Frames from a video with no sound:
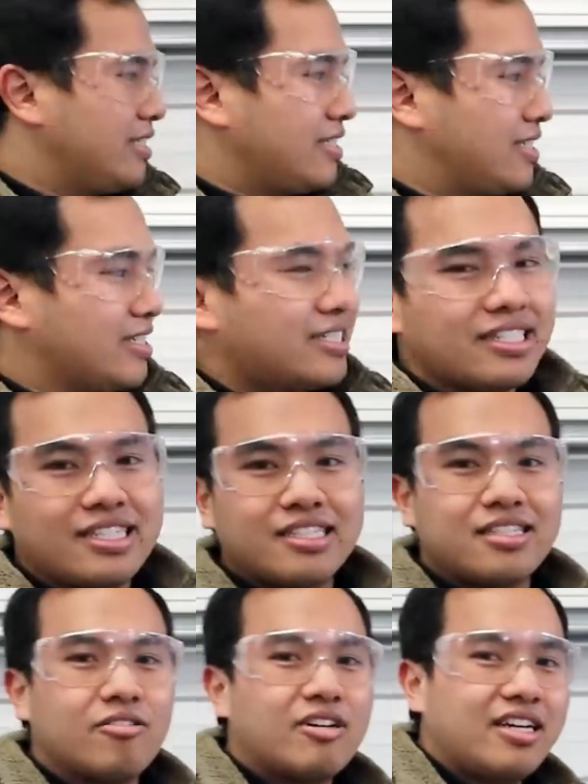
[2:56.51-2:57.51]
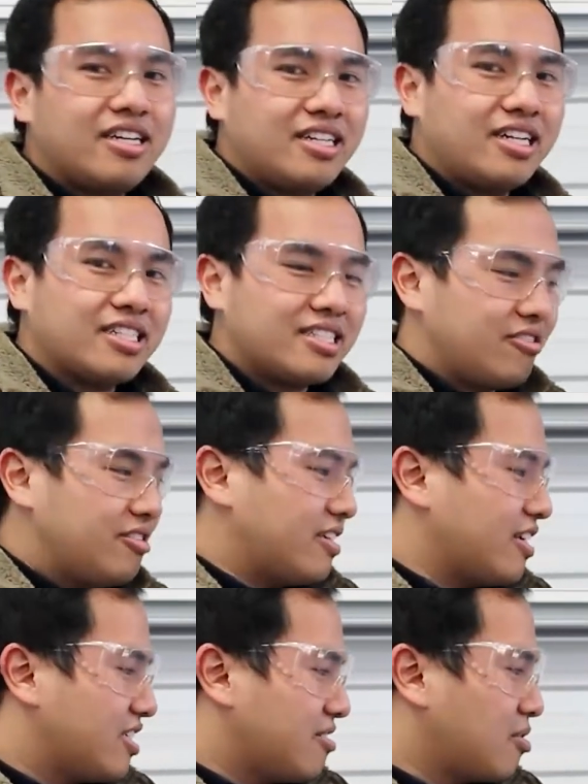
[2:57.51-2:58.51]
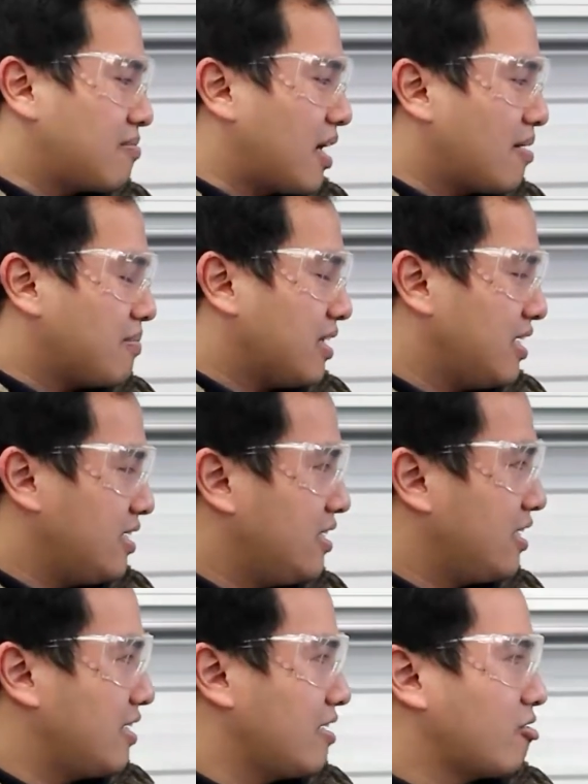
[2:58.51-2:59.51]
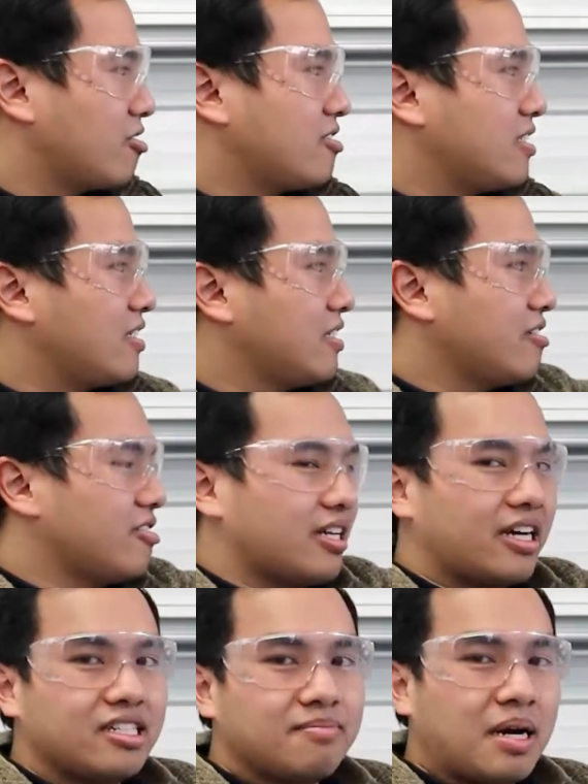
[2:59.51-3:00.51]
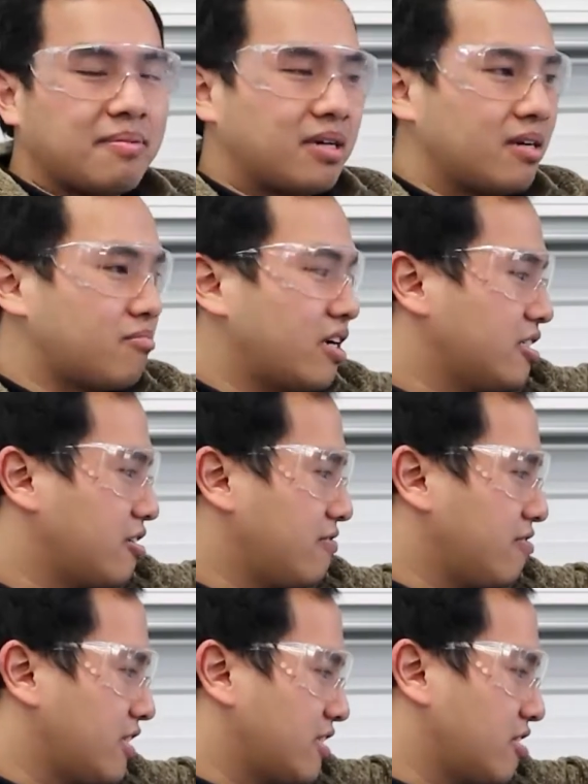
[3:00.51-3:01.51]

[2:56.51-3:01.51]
Since this is located next to the customer pipeline, in order to utilize pipeline pressure for the